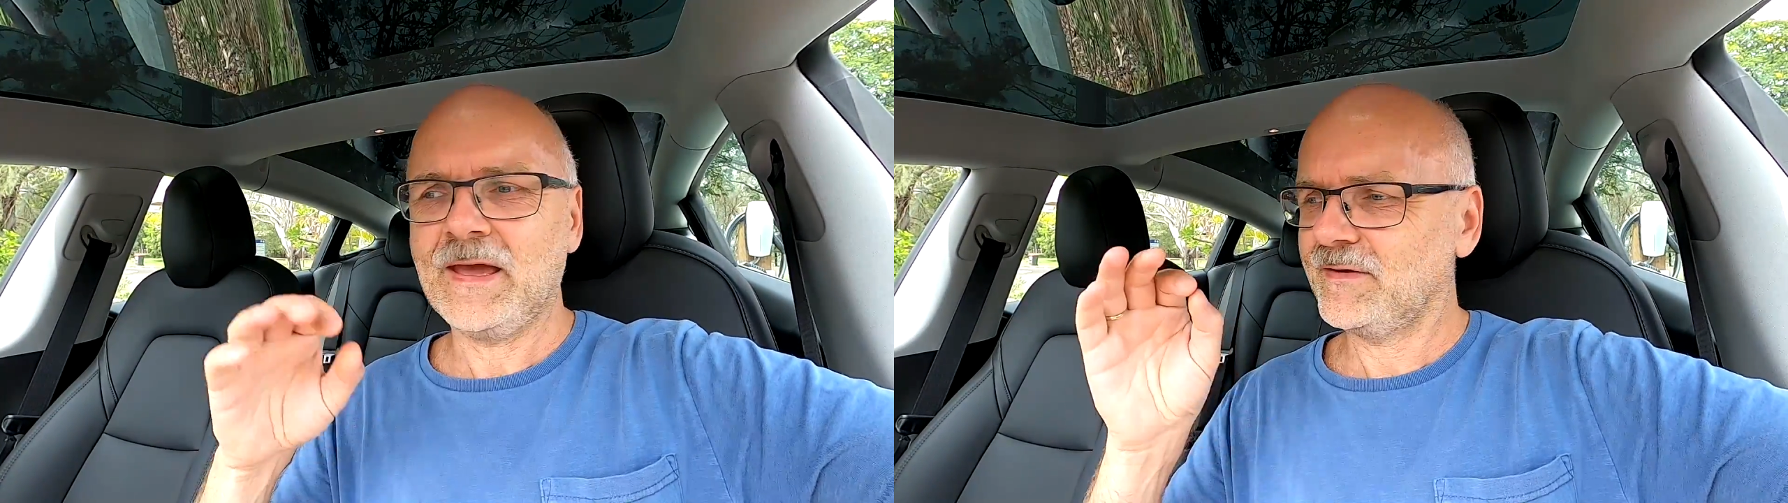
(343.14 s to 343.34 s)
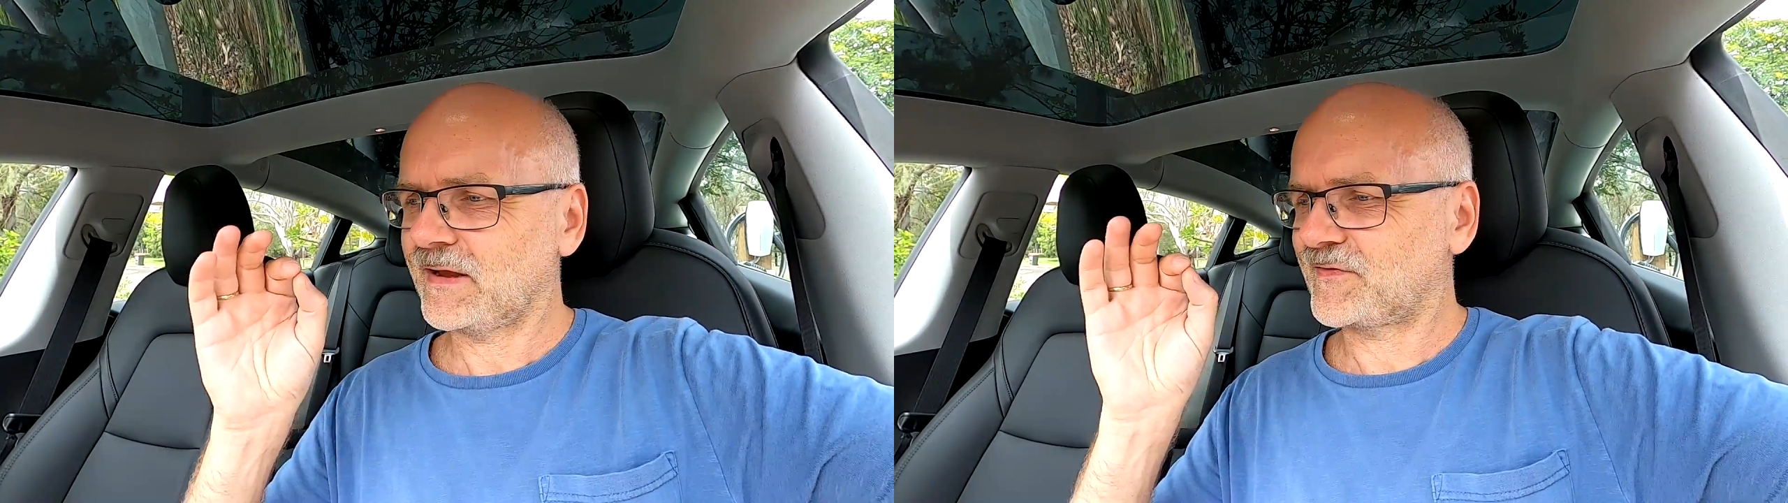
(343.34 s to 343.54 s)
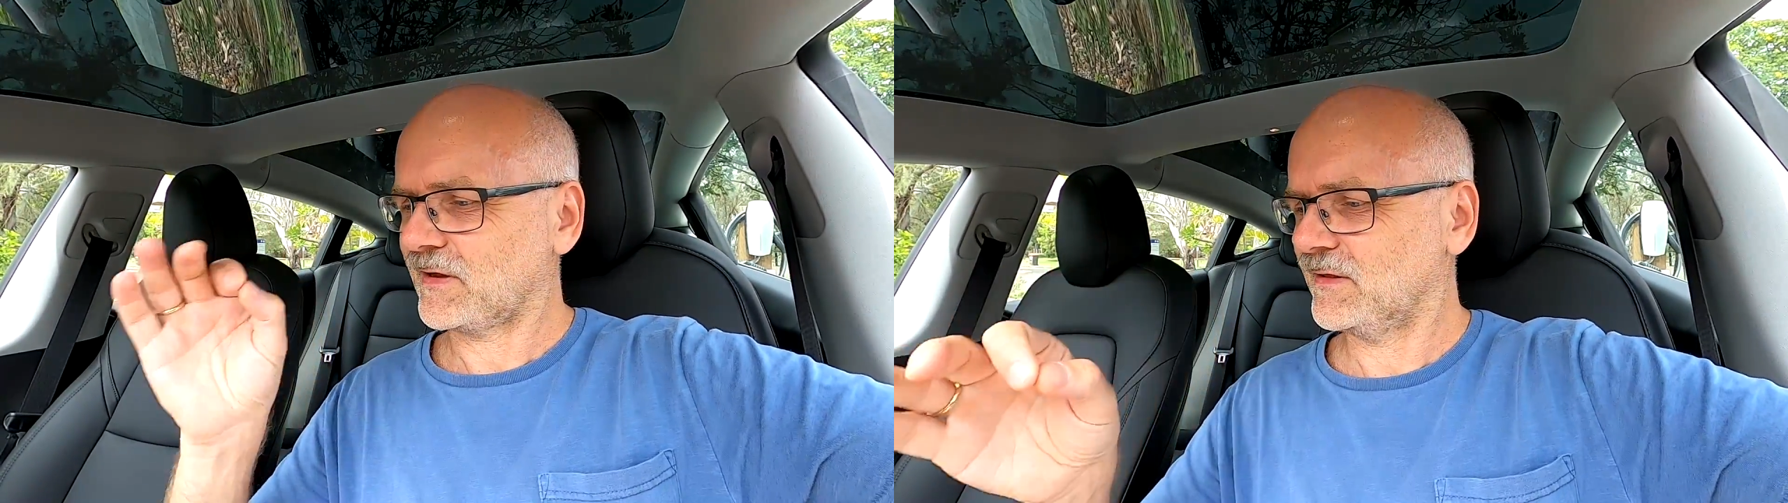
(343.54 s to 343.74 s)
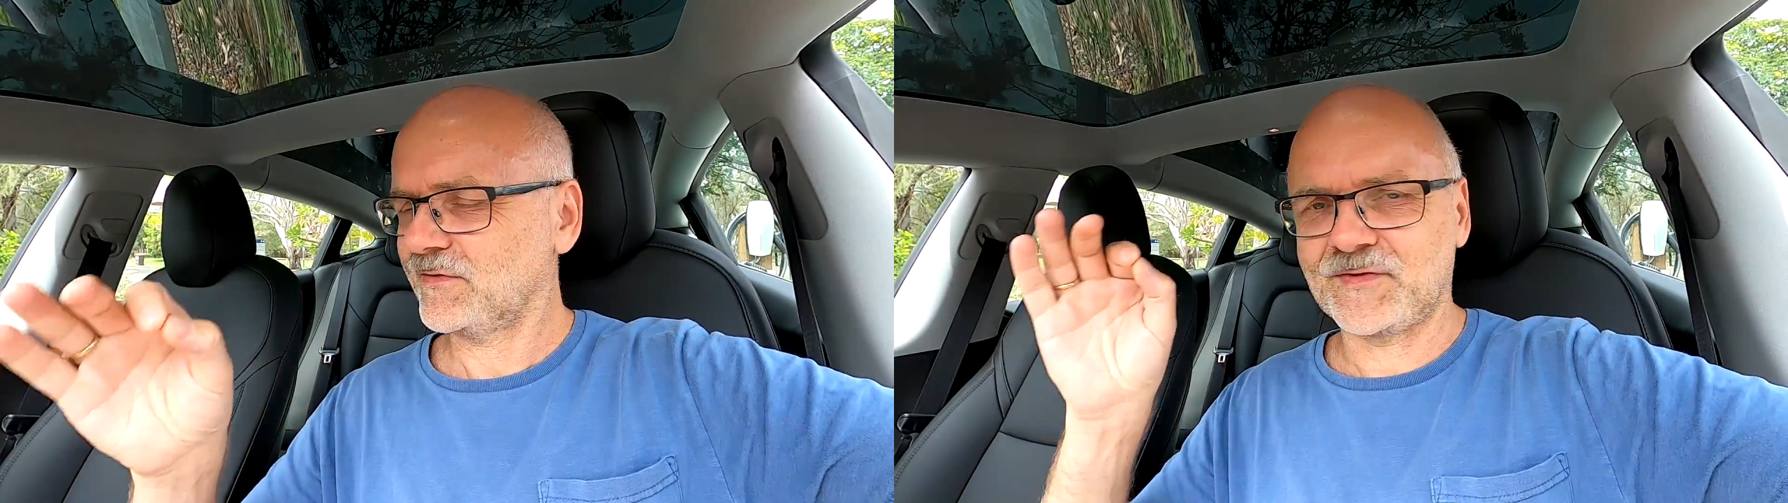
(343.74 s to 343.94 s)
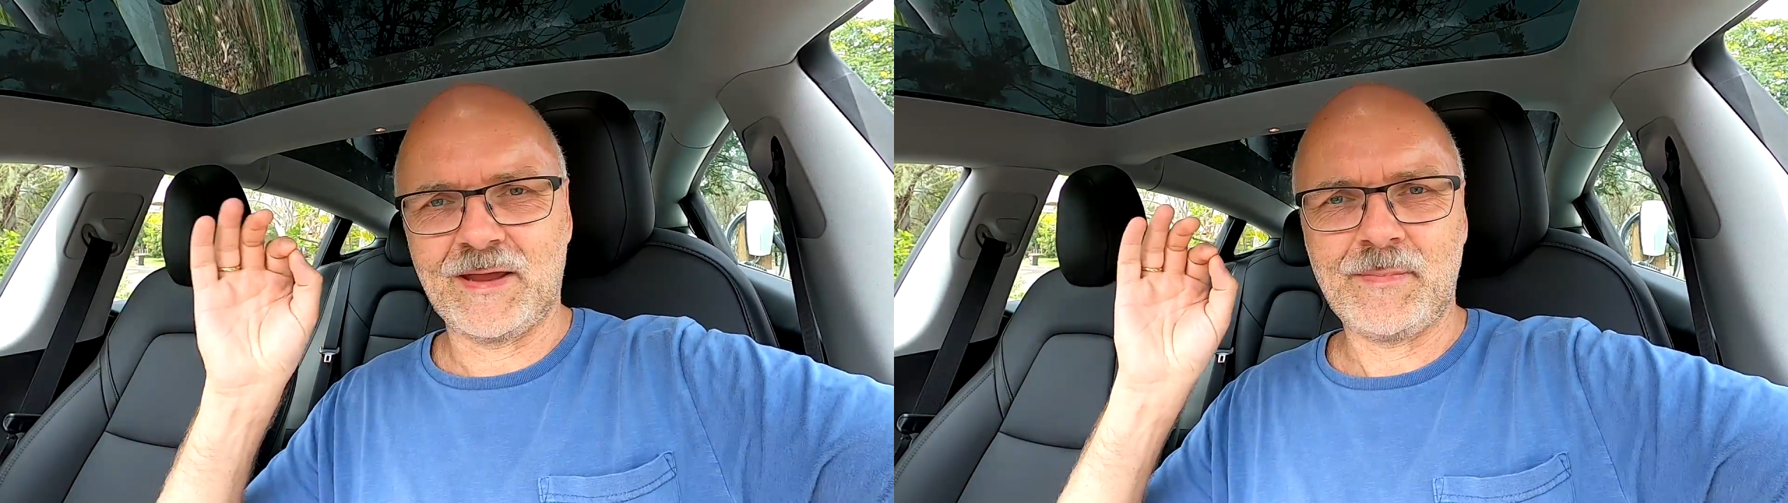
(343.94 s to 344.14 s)
And exactly
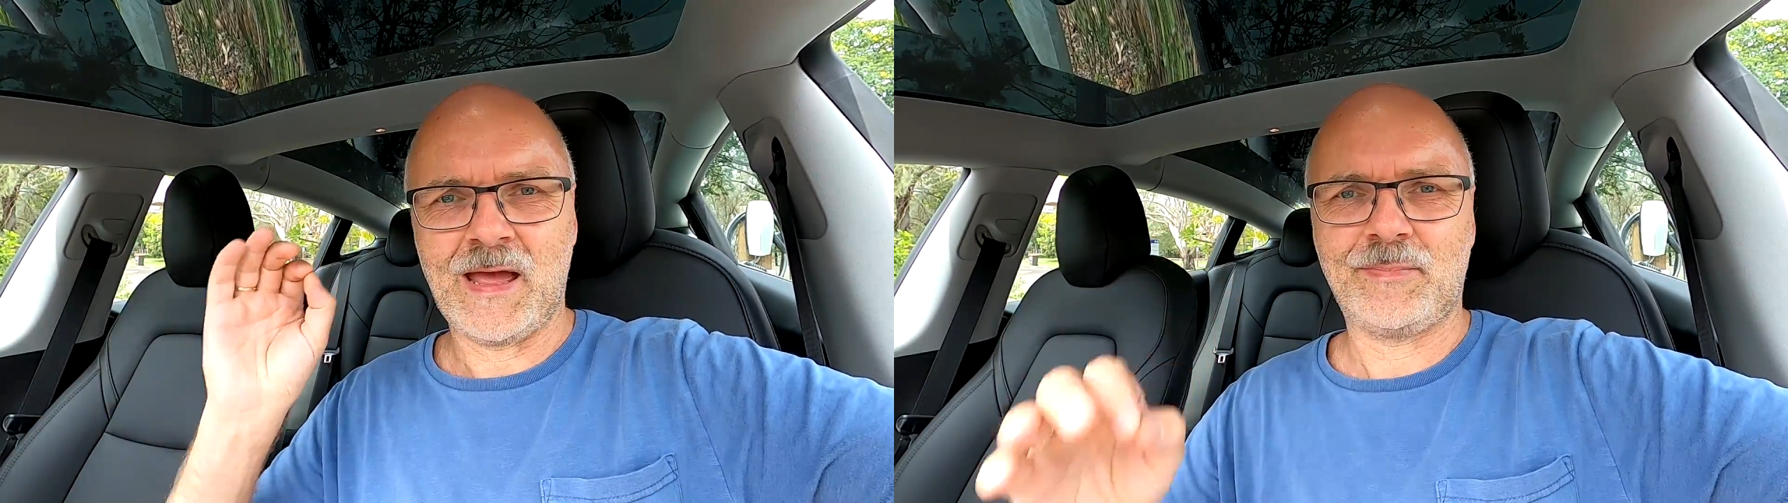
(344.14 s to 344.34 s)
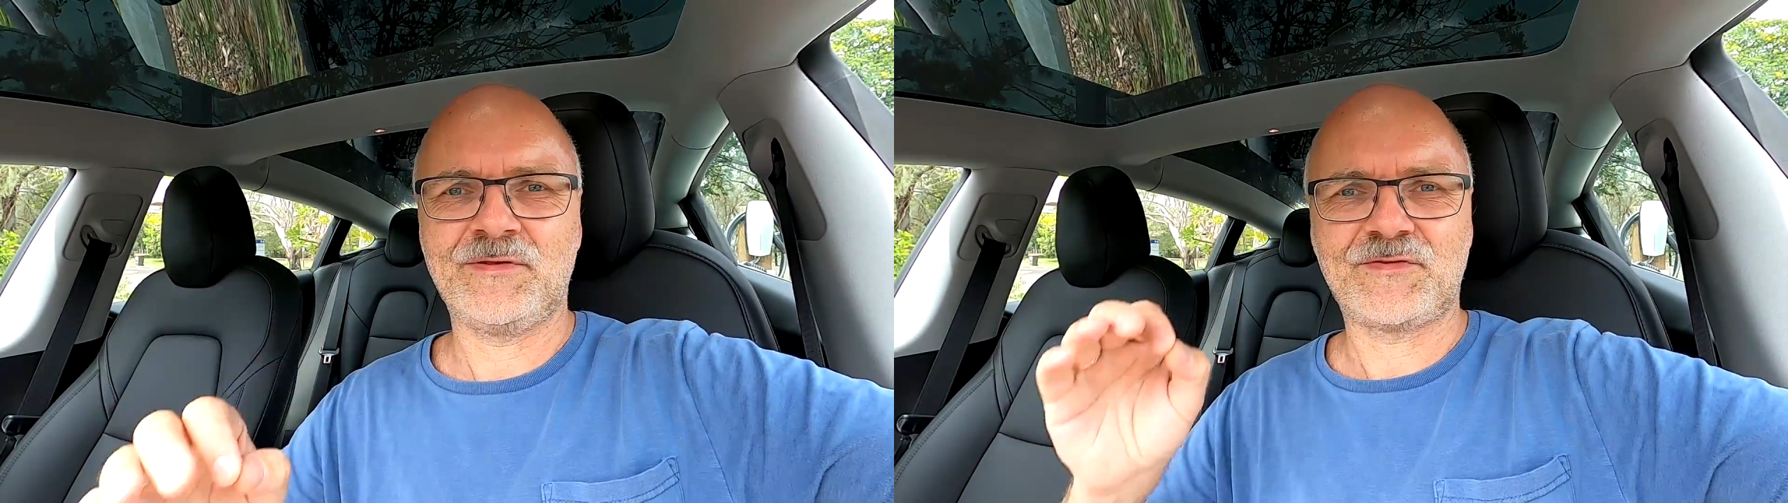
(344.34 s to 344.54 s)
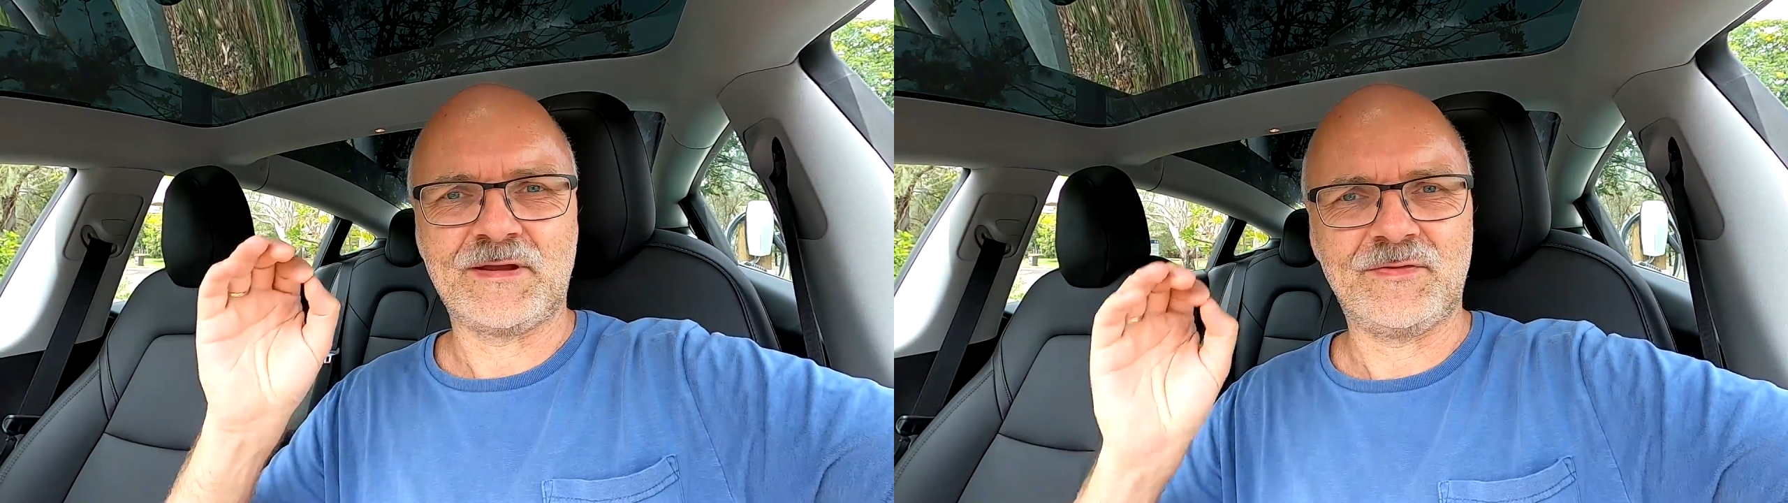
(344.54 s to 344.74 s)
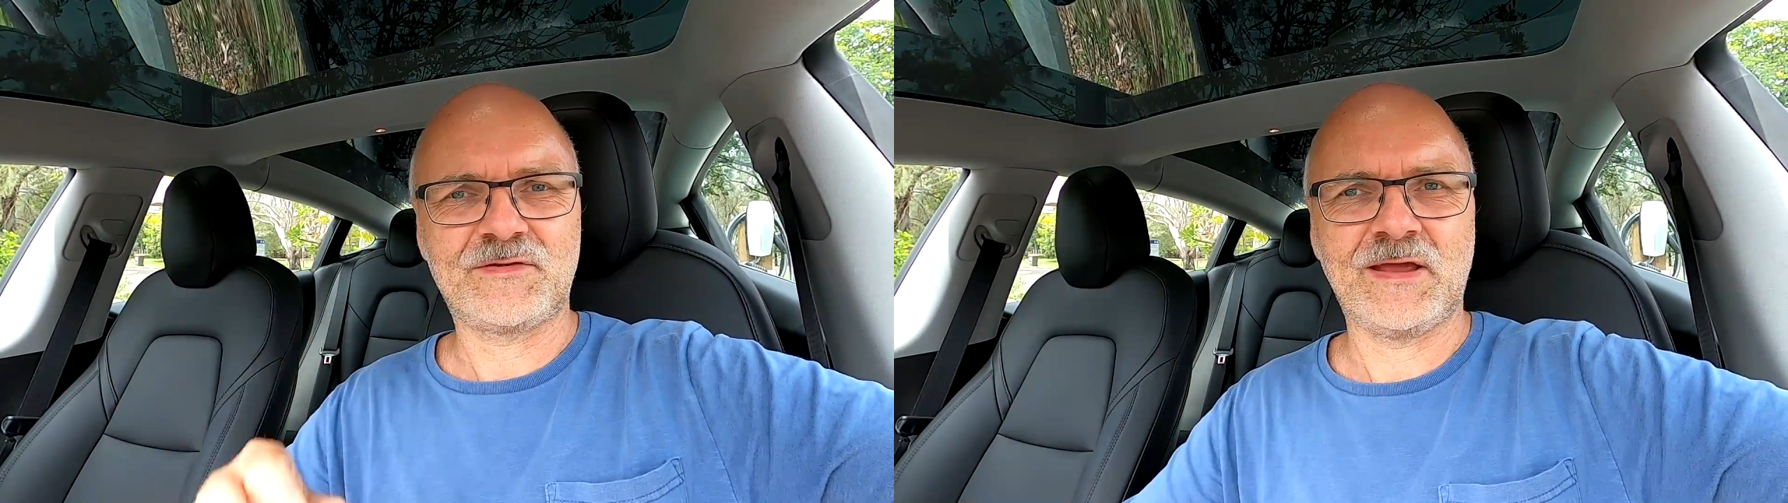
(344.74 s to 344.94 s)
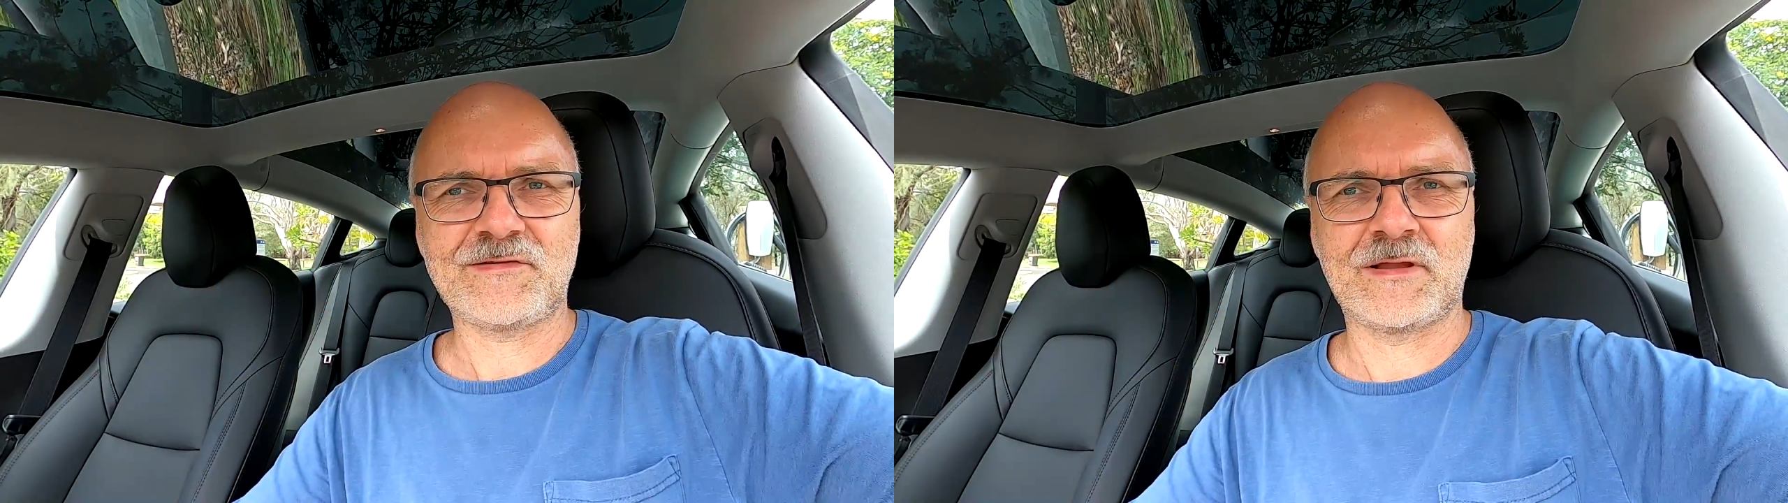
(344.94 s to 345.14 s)
the same happens in
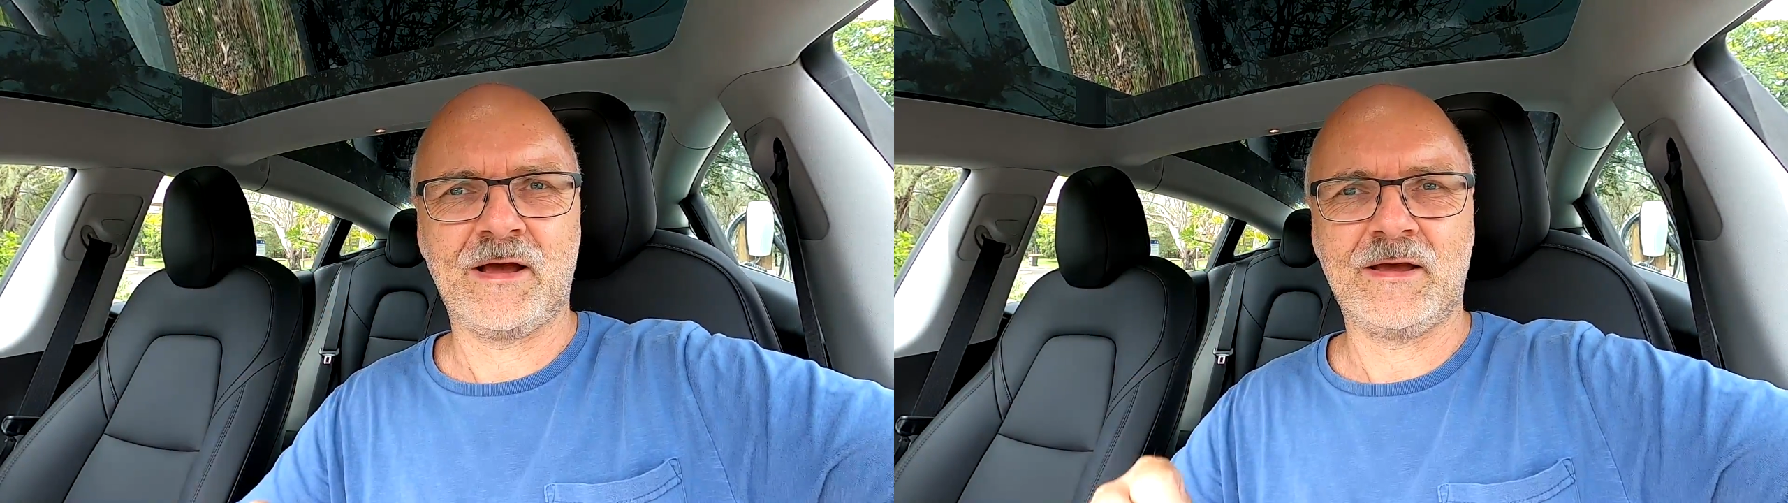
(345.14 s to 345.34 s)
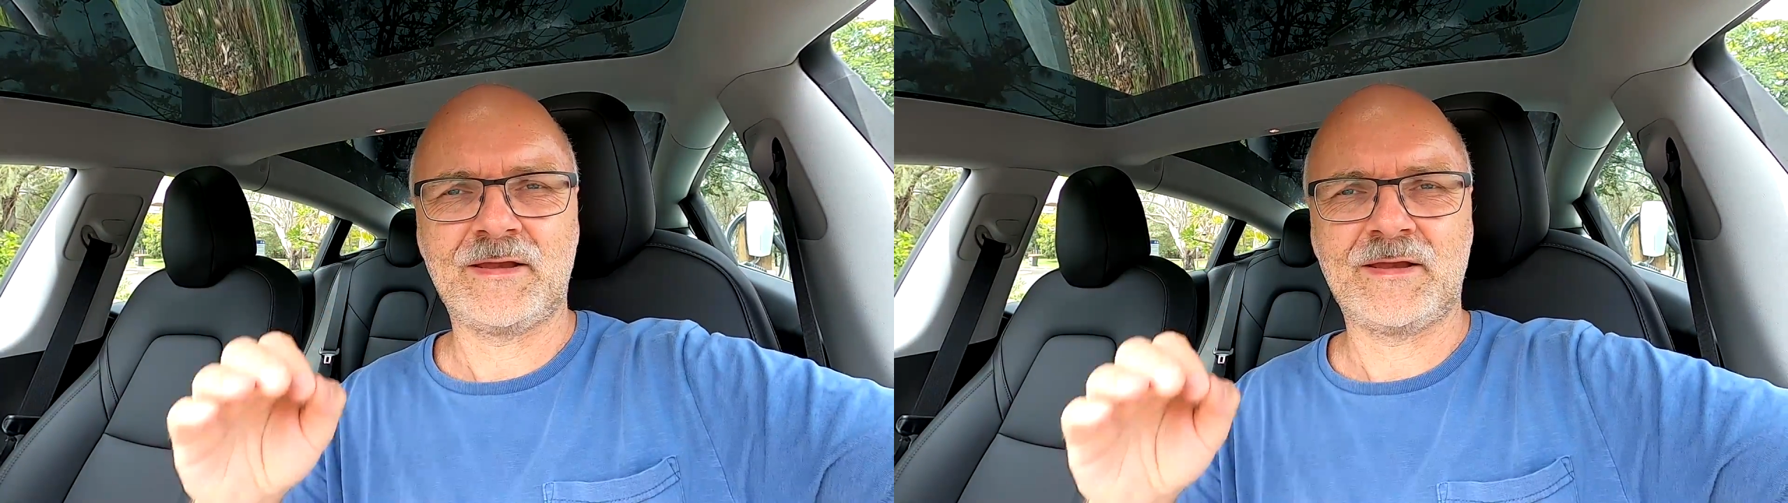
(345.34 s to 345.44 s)
the Tesla.